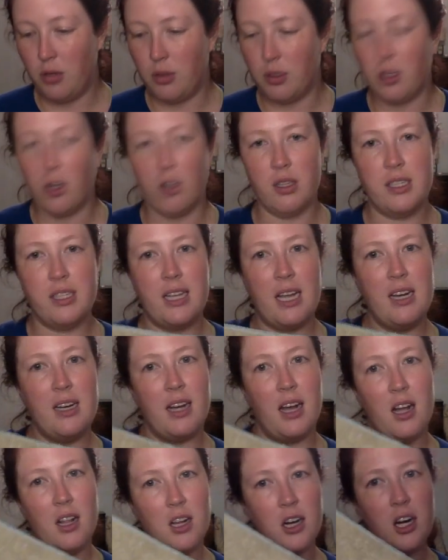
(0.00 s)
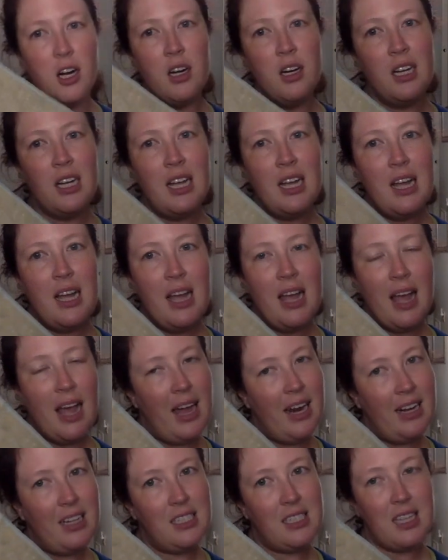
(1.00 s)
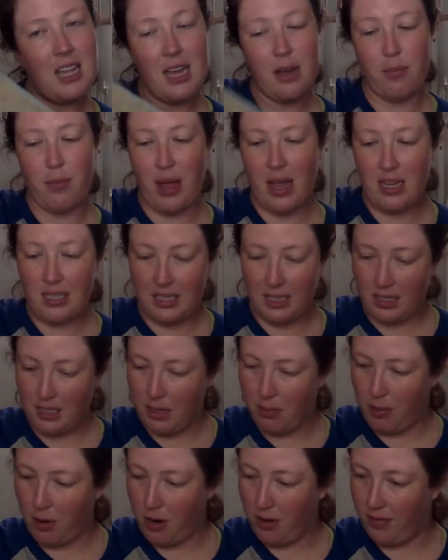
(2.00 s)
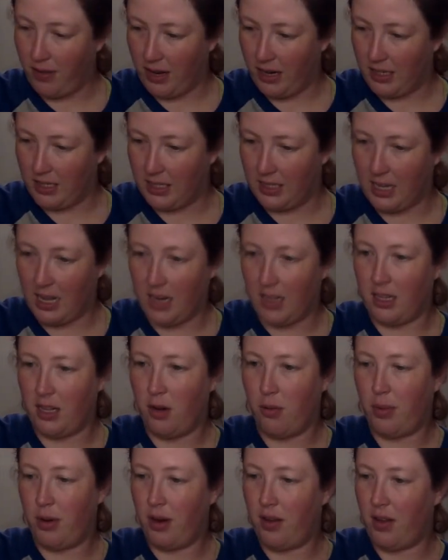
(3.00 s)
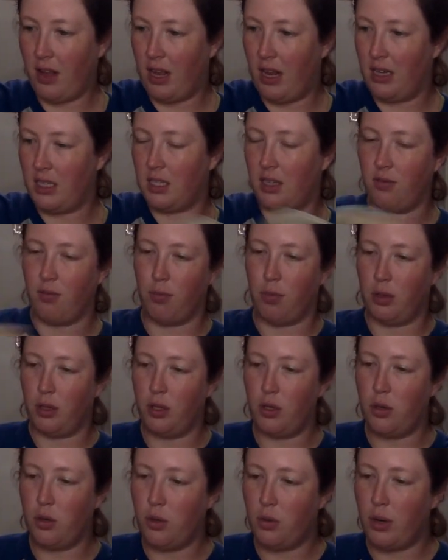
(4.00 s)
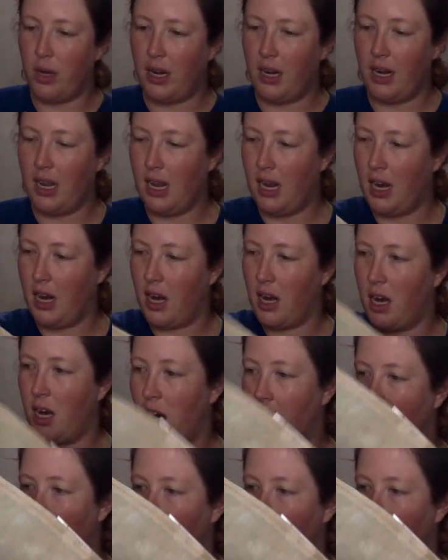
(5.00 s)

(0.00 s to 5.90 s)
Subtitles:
It's called Sand Dollar, and it's like basically perfect. It's got a little bit of hints of blue in here.